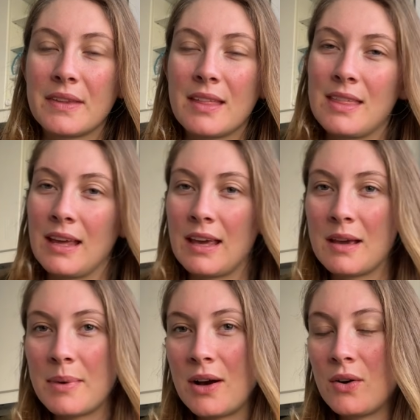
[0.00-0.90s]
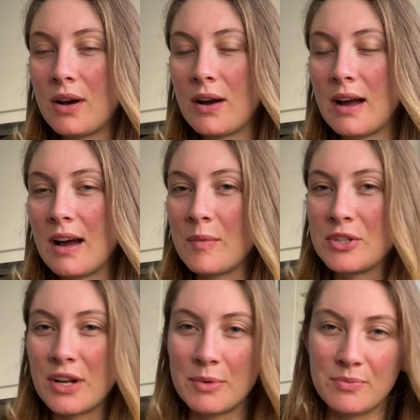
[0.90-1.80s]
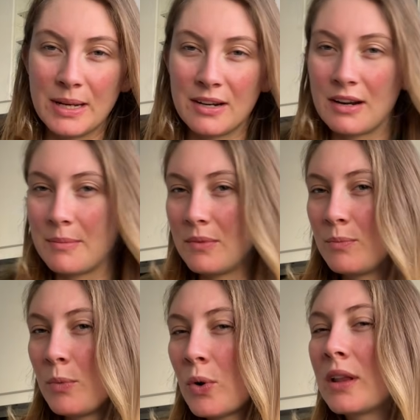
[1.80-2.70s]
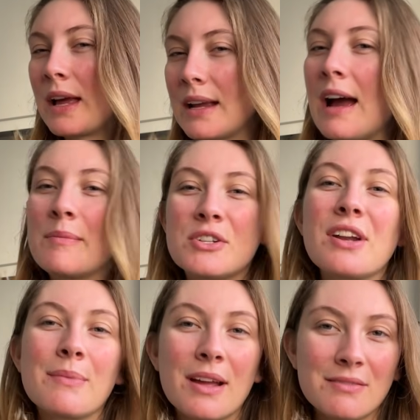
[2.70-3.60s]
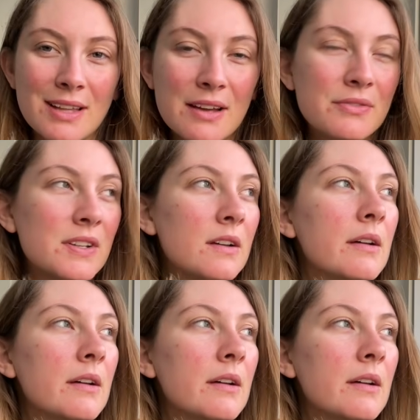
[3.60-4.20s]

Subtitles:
thinking about how much time I've been here and more like how much time I have left.